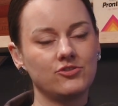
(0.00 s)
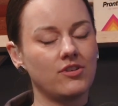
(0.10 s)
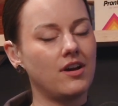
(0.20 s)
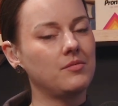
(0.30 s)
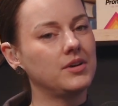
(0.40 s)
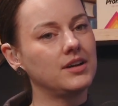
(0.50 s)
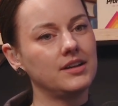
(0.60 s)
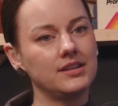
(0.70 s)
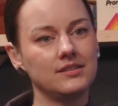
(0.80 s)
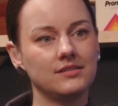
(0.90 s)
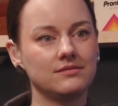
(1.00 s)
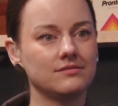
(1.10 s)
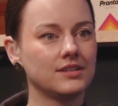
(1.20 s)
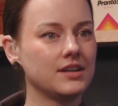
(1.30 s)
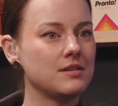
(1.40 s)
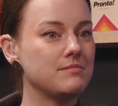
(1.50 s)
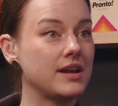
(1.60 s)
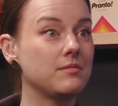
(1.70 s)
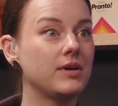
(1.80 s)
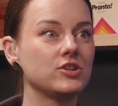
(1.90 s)
drama and
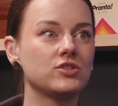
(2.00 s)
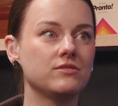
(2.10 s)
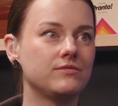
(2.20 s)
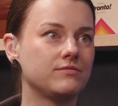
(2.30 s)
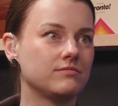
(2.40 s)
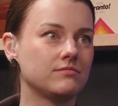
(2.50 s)
met a bunch of